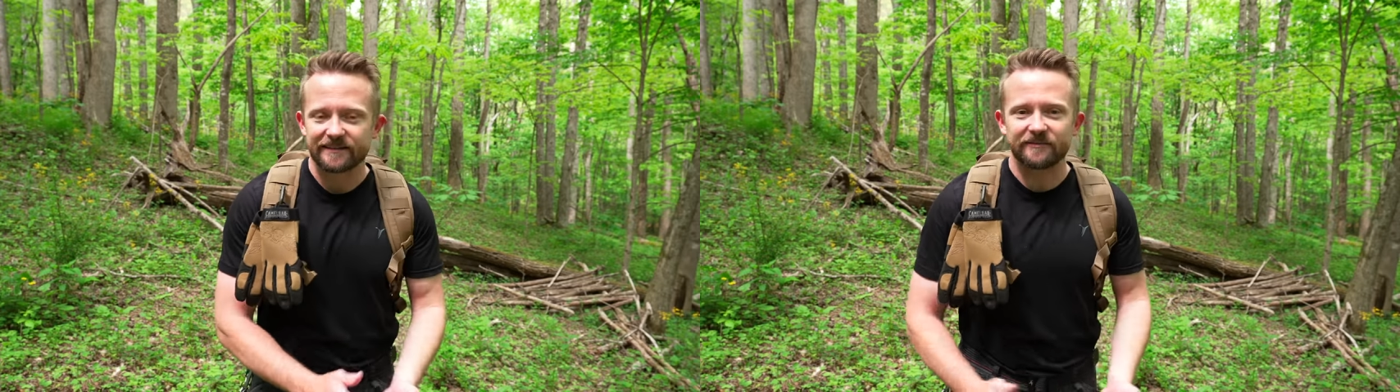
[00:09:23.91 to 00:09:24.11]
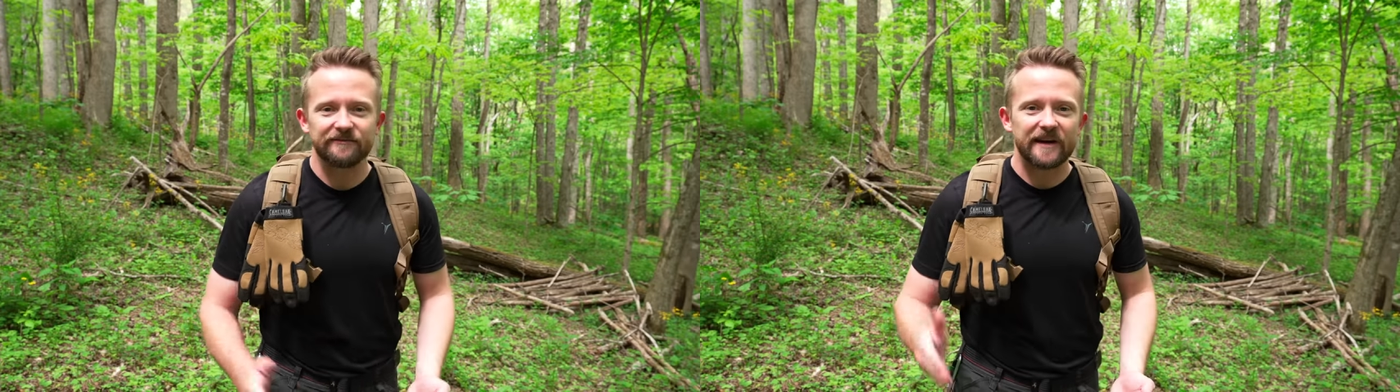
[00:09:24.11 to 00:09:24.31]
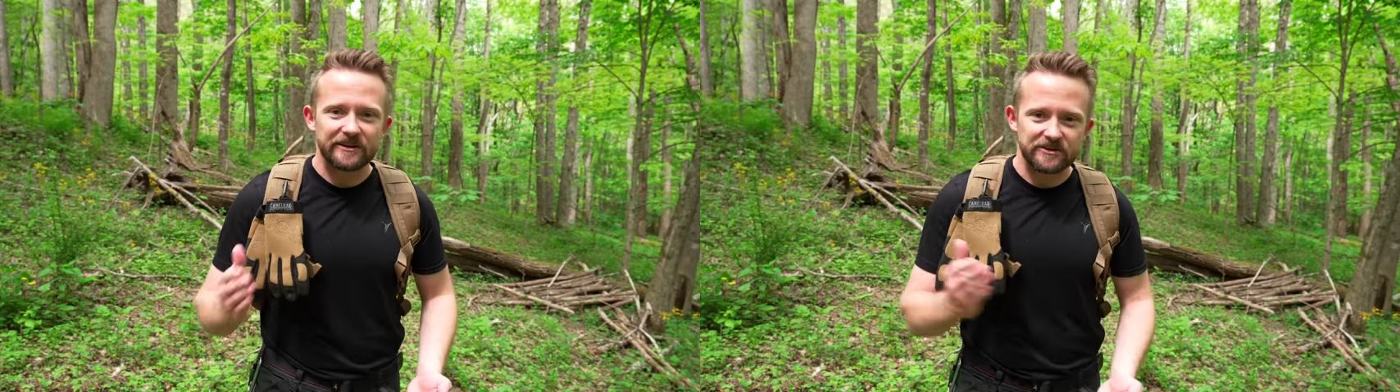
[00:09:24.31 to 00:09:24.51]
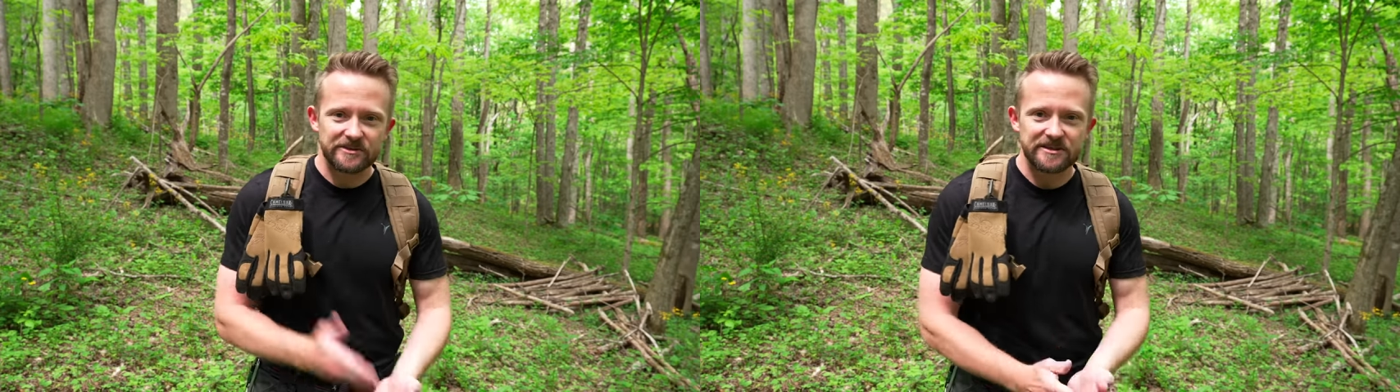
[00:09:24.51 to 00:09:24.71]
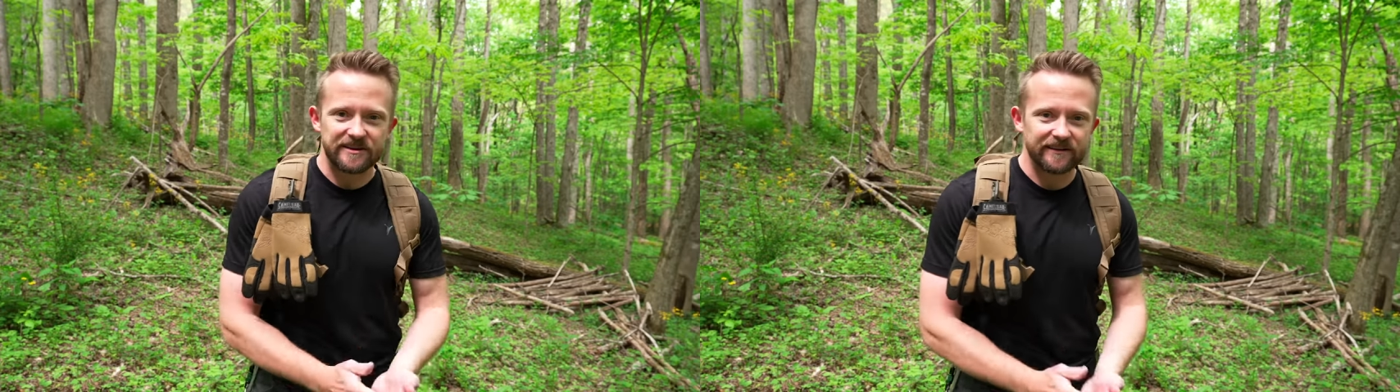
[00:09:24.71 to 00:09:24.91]
The value
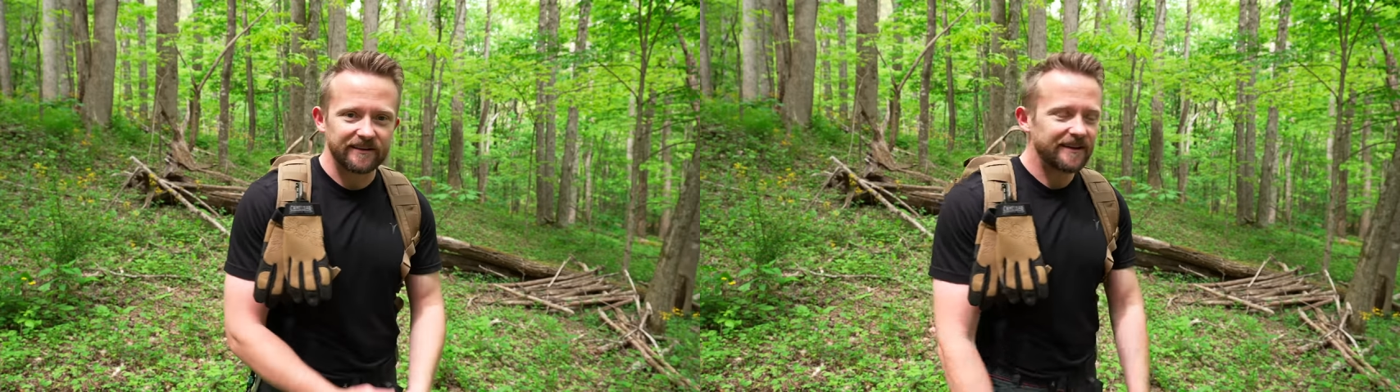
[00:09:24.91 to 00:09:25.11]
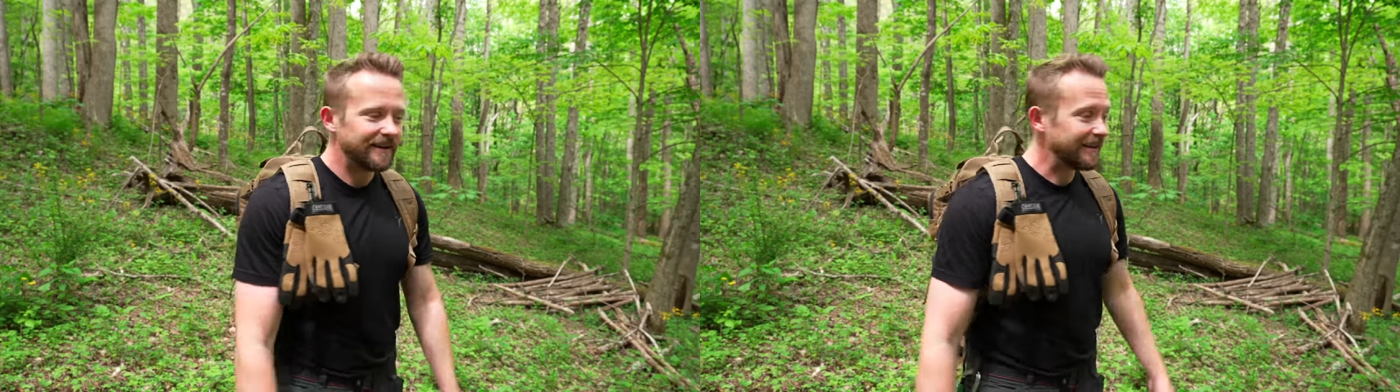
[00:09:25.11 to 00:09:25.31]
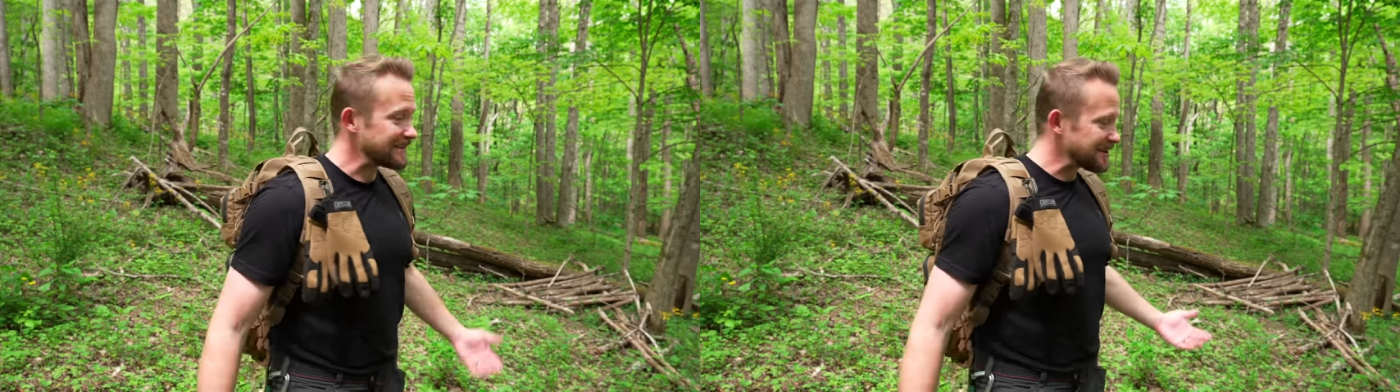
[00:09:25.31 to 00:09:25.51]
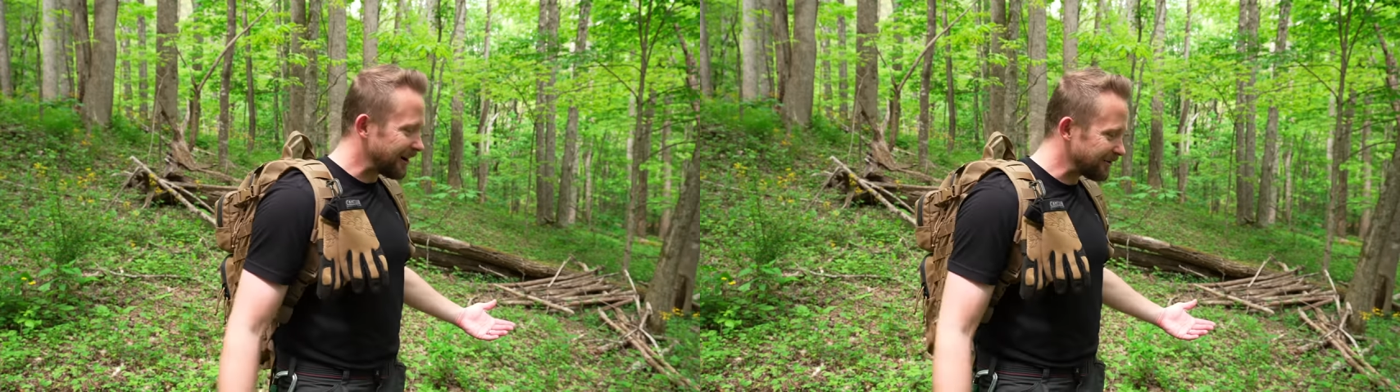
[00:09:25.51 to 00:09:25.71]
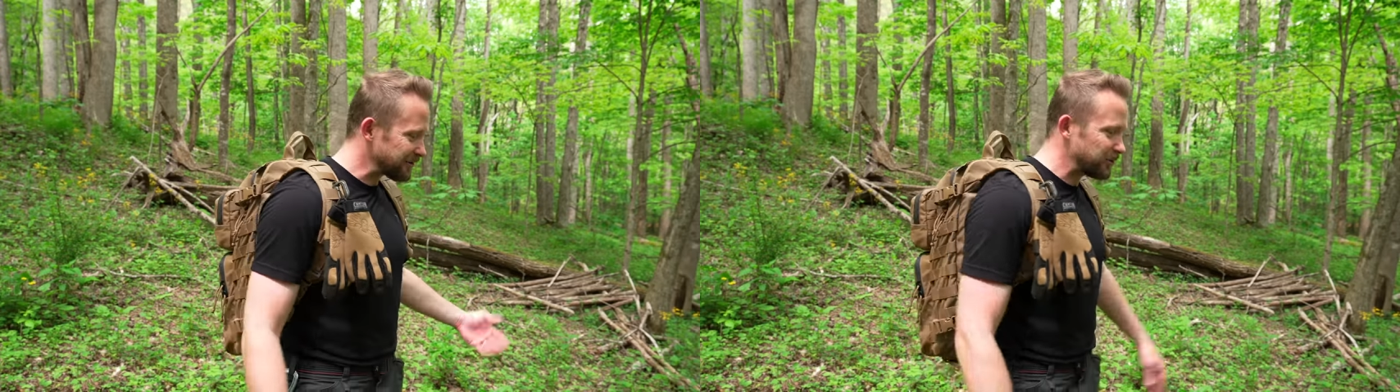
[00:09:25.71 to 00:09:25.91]
is here. It's
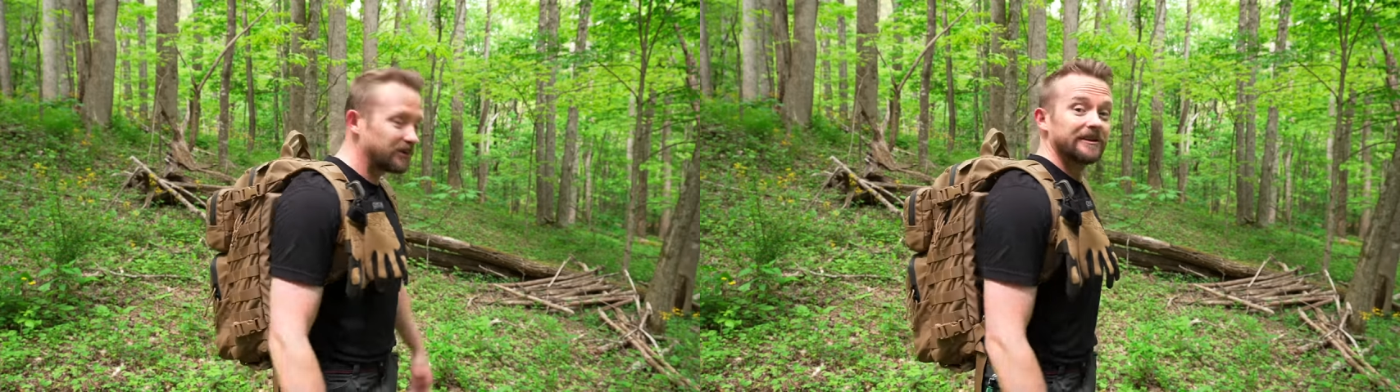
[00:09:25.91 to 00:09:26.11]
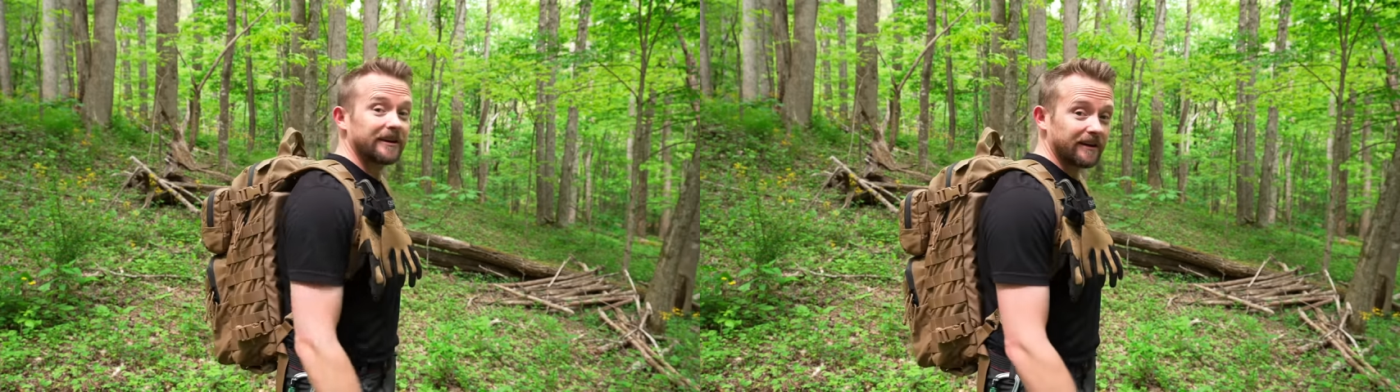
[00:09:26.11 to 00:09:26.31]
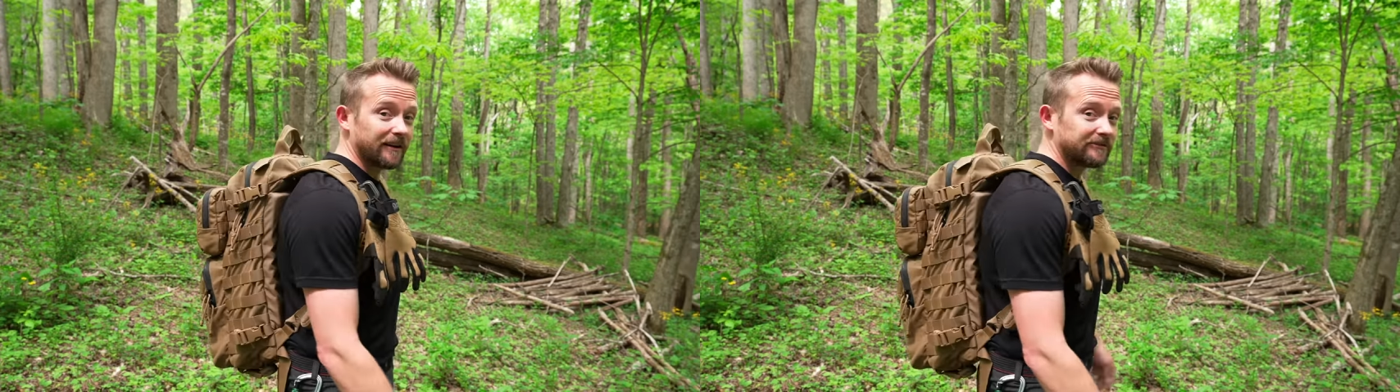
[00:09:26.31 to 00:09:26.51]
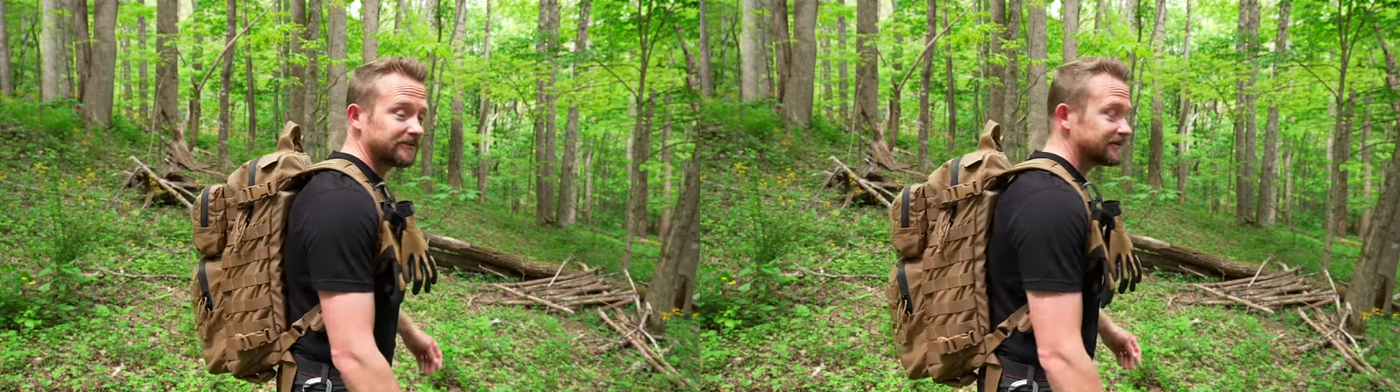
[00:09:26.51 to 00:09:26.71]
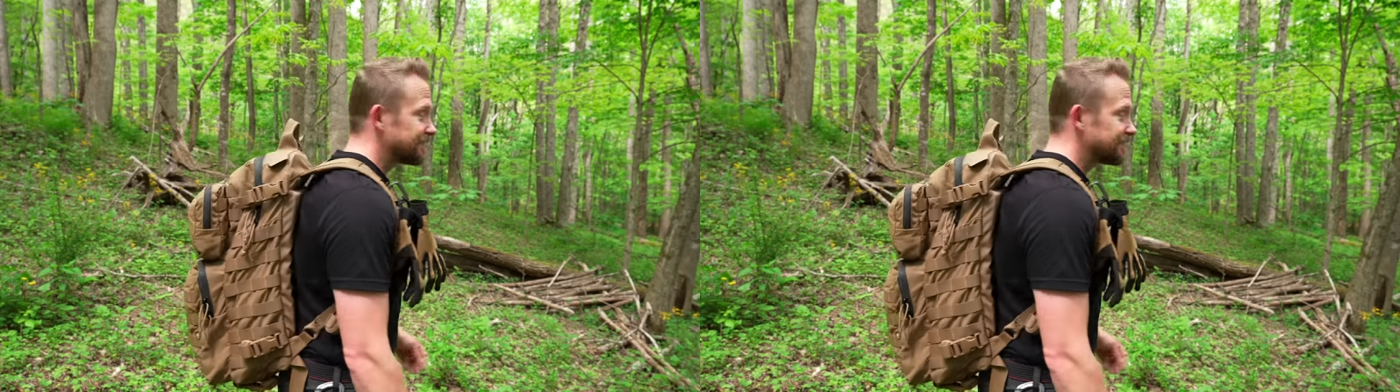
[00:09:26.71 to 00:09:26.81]
comfortable enough.